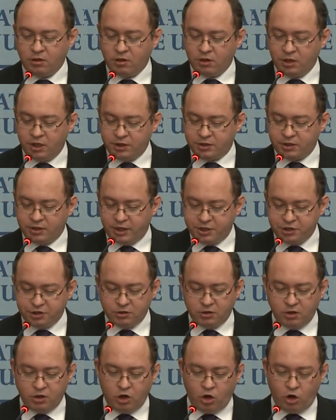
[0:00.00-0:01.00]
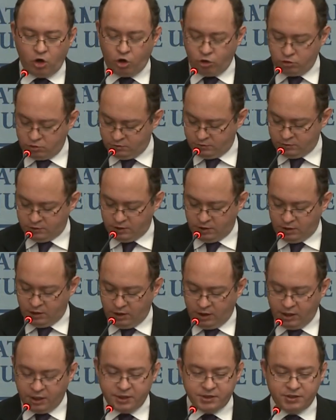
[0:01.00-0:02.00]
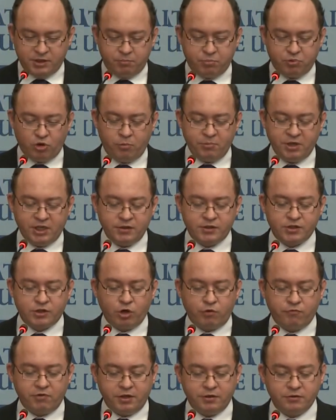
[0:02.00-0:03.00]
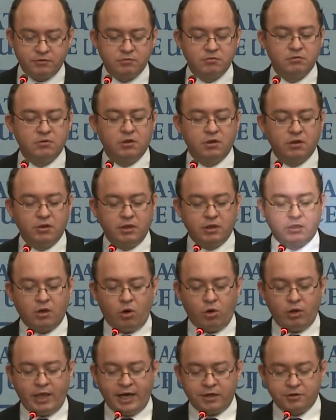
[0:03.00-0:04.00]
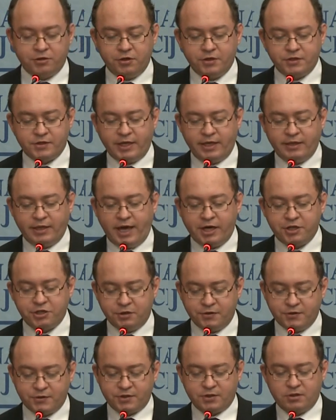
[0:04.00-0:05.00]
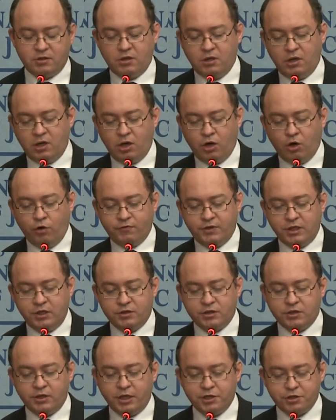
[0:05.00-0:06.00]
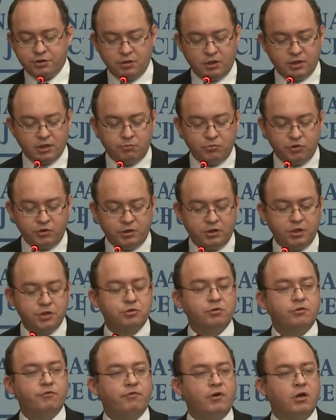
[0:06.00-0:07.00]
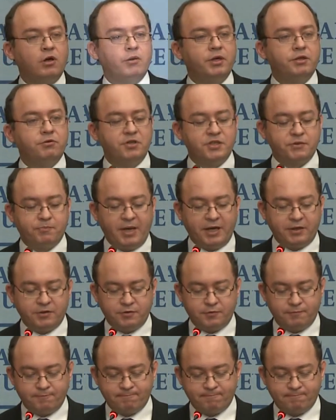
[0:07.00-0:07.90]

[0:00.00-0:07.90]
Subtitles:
International law is the prominent sovereign that all actors and actions of the international community should follow and respect.